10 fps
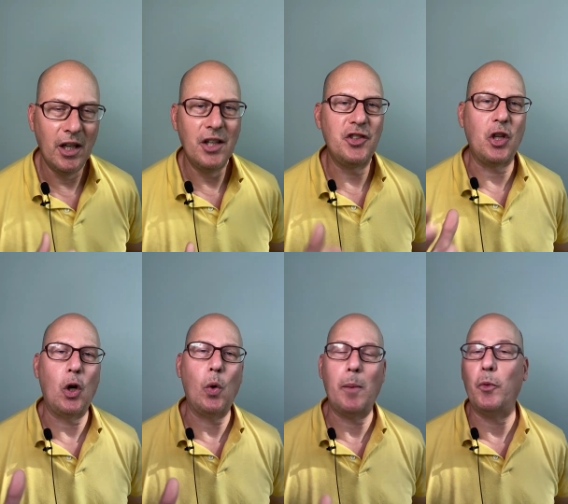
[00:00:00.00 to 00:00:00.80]

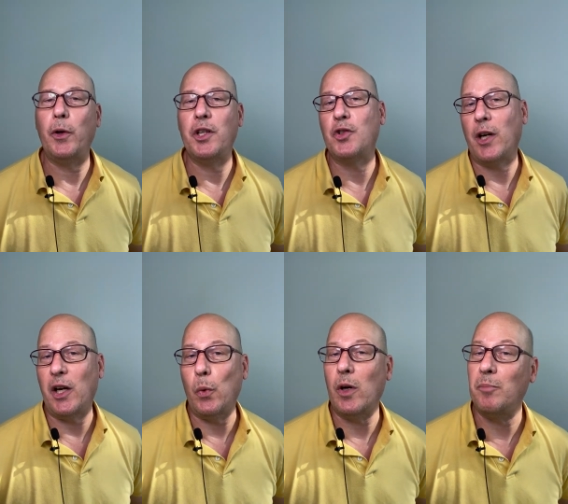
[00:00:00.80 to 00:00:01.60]
So I'm going to try
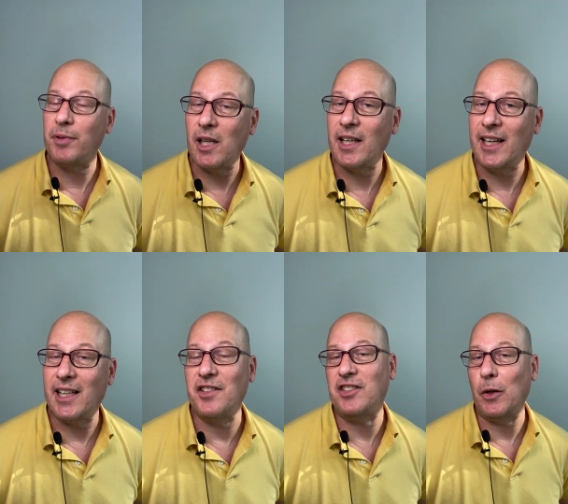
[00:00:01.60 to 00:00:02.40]
to unplug it
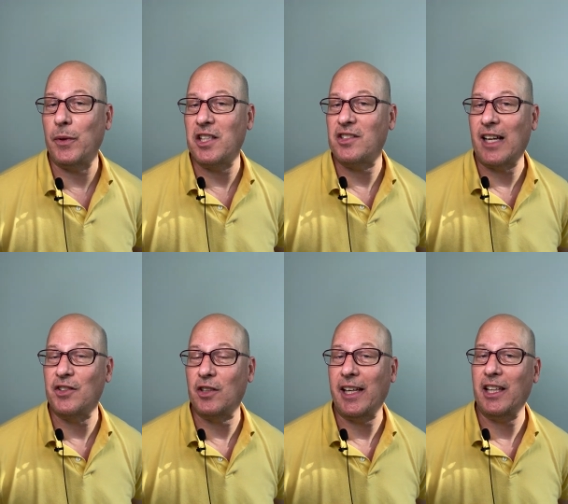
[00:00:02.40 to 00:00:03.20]
and see what it
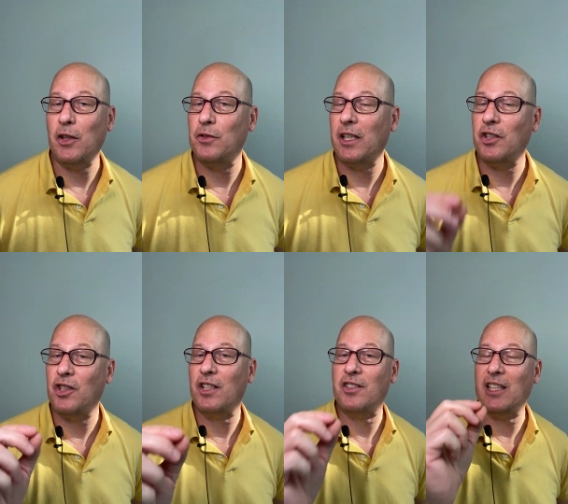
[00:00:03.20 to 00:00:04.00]
sounds like using
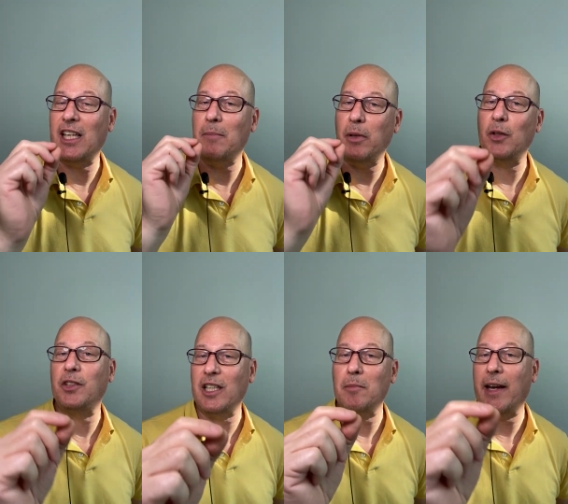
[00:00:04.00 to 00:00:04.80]
just the
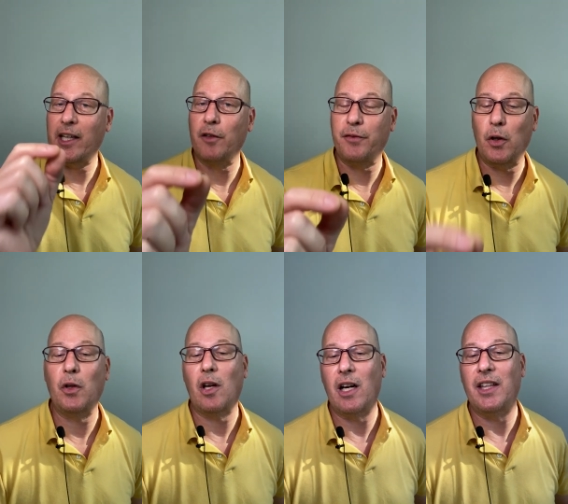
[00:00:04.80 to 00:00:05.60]
built-in
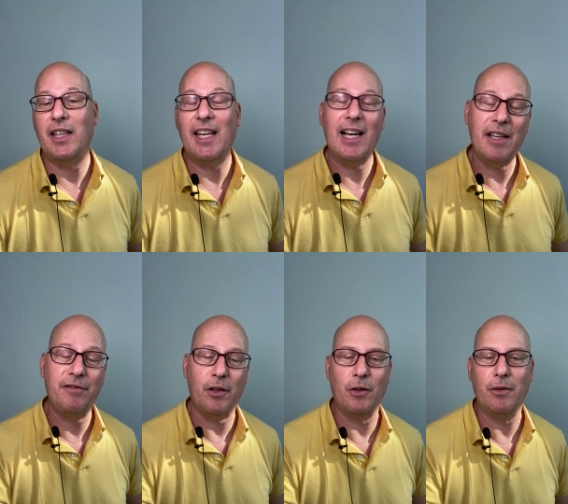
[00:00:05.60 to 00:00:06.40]
microphone on the
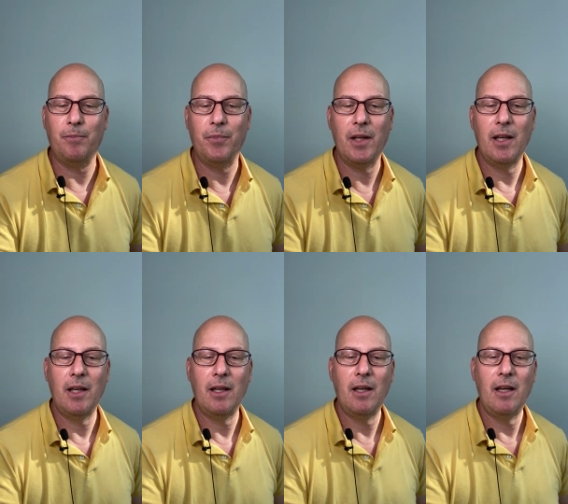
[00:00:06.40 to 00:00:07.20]
iPhone.
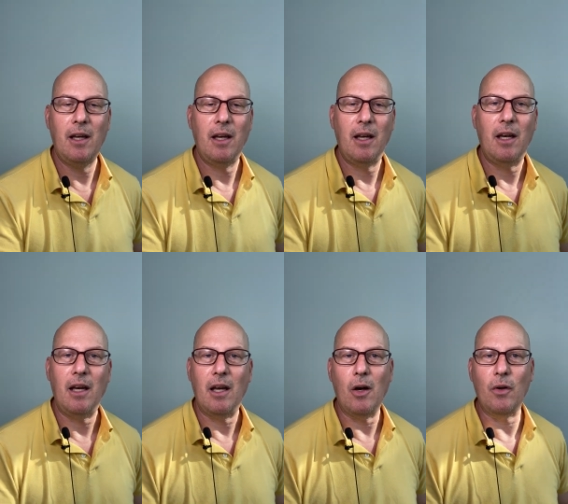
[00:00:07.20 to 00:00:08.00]

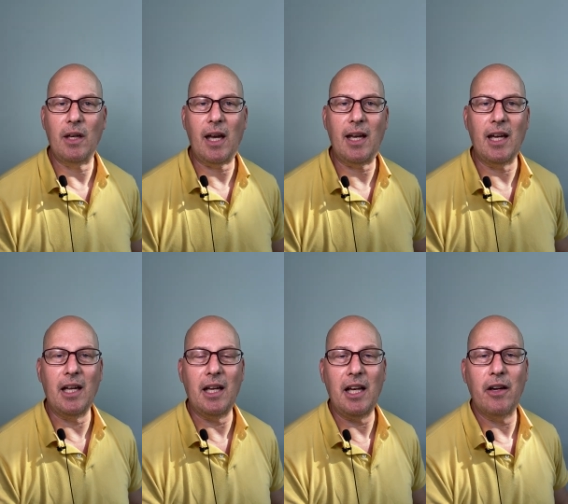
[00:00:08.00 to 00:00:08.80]
Okay,
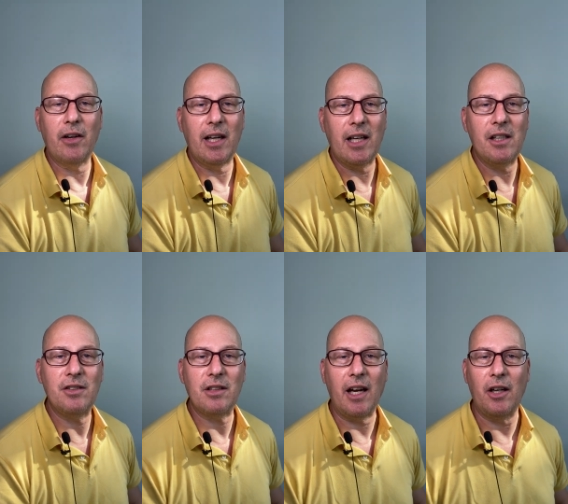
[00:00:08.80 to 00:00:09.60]
and here it
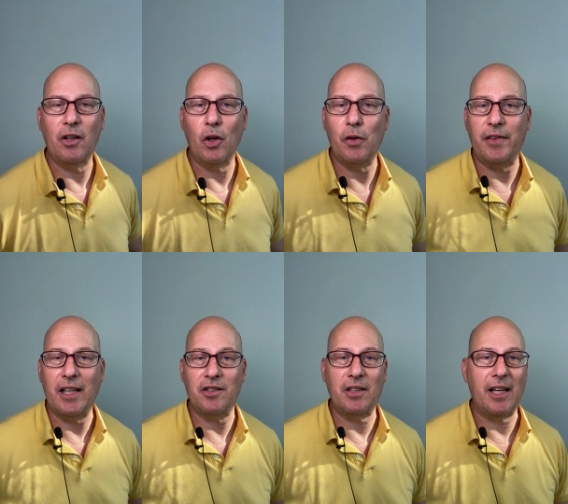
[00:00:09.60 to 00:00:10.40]
is. I don't know if
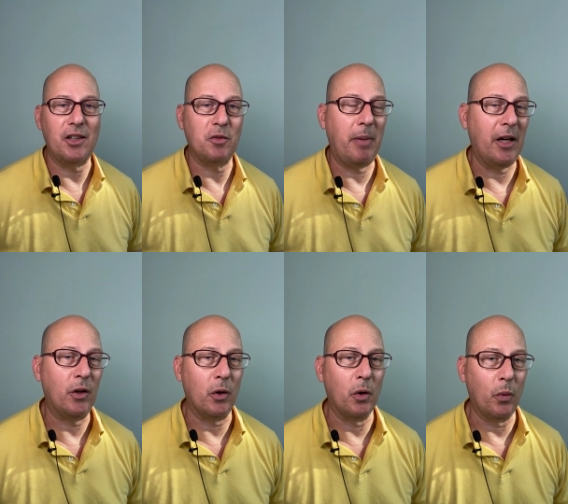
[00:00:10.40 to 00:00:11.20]
that sounds
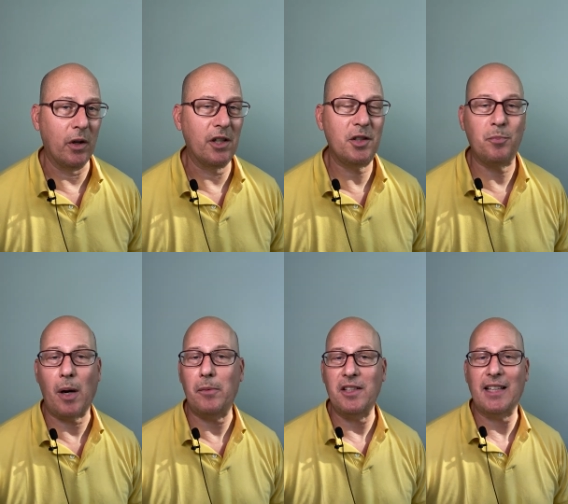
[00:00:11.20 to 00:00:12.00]
better or worse.
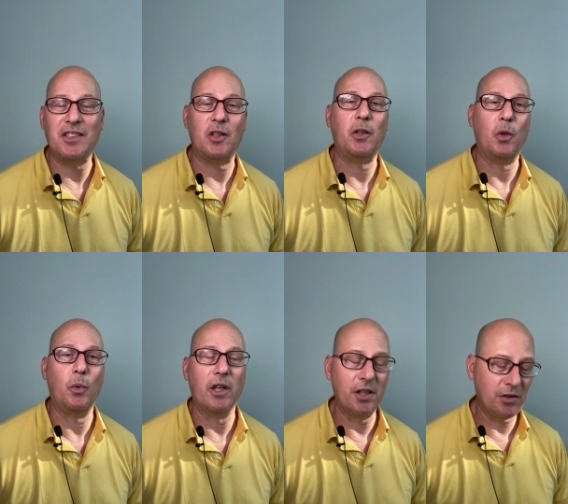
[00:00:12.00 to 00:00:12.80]
Probably sounds a little
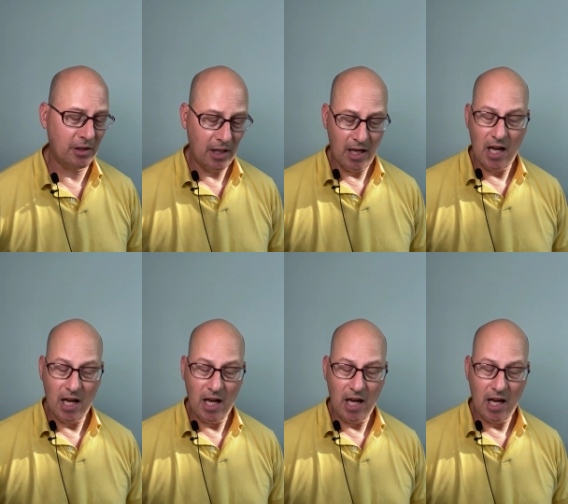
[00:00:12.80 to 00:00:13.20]
worse.